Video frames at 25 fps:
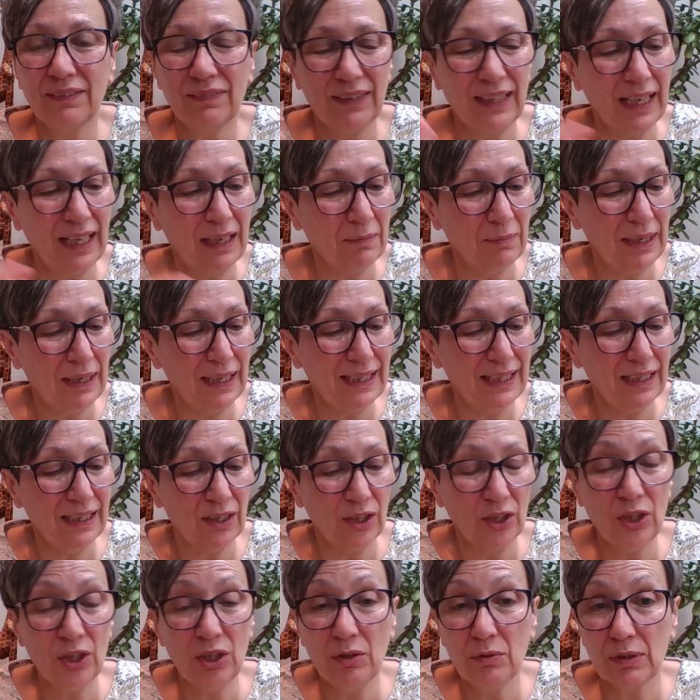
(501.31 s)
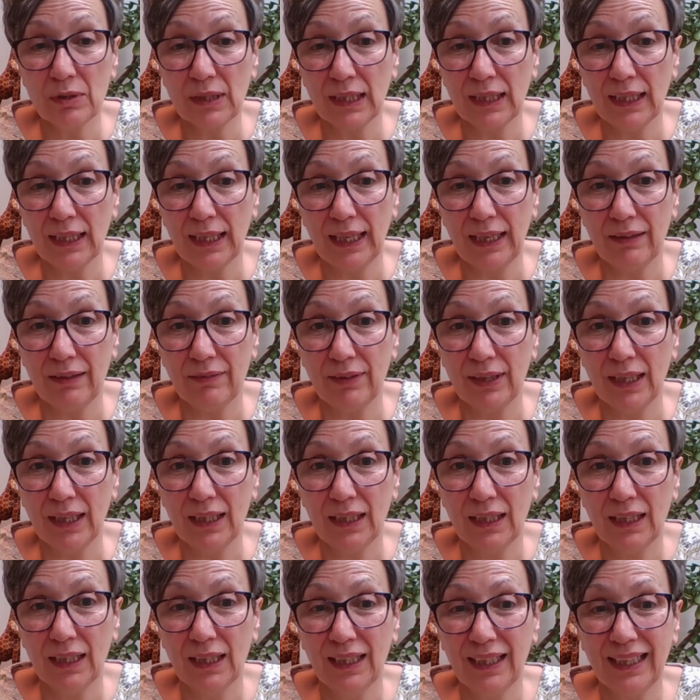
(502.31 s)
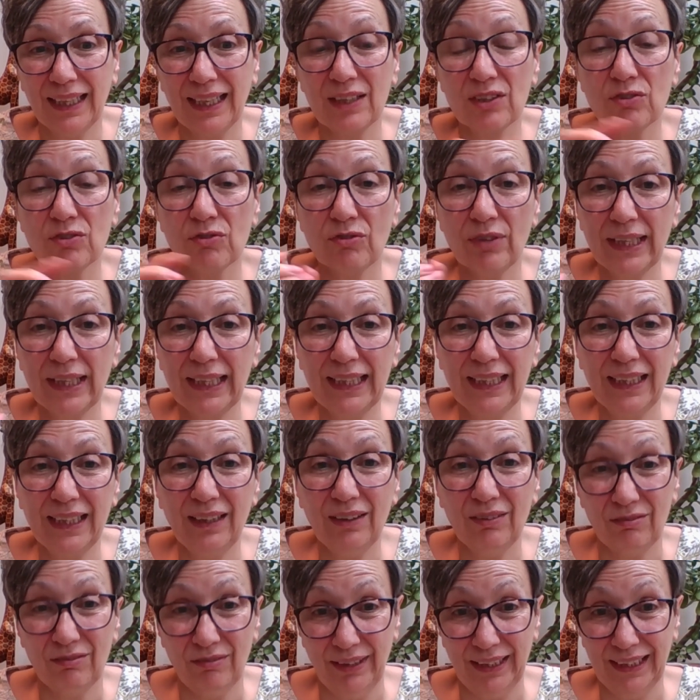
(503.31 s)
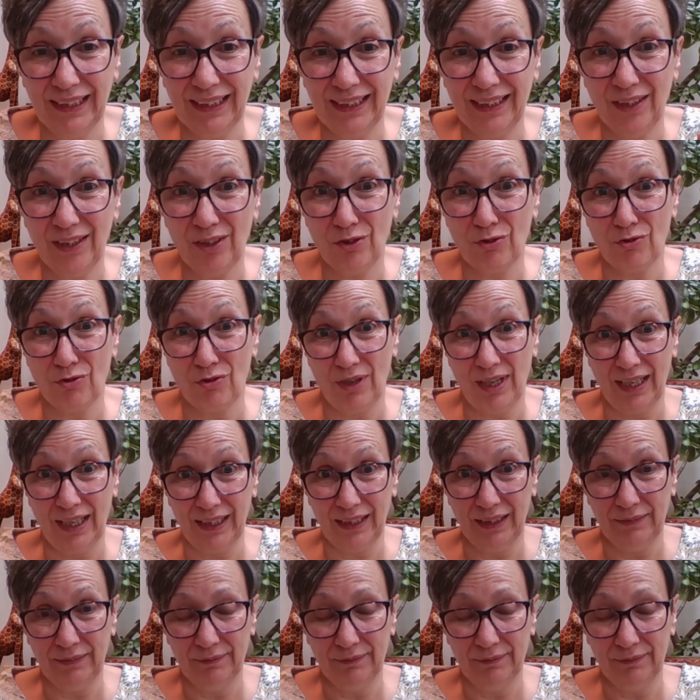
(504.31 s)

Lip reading: and my cuticle area gets really, really dry.